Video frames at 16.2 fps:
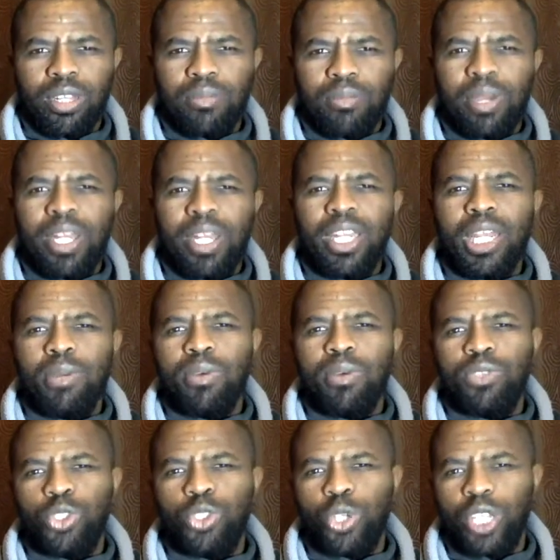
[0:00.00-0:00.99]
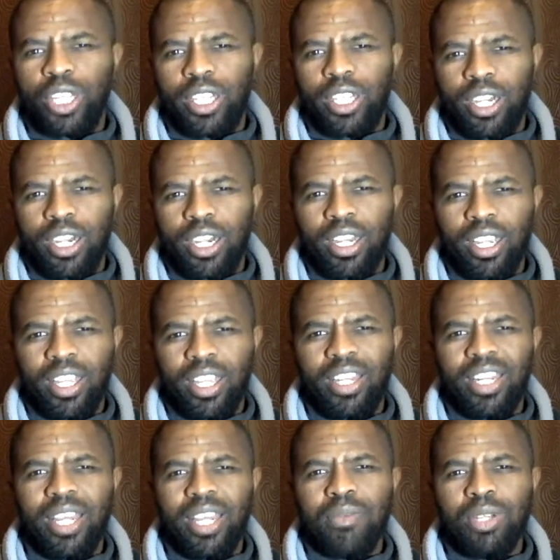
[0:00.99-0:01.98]
by the name of Soyinka. He
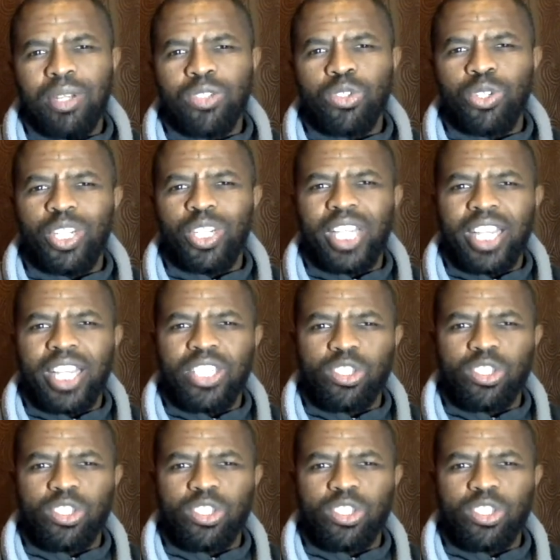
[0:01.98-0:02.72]
named that Soyinka is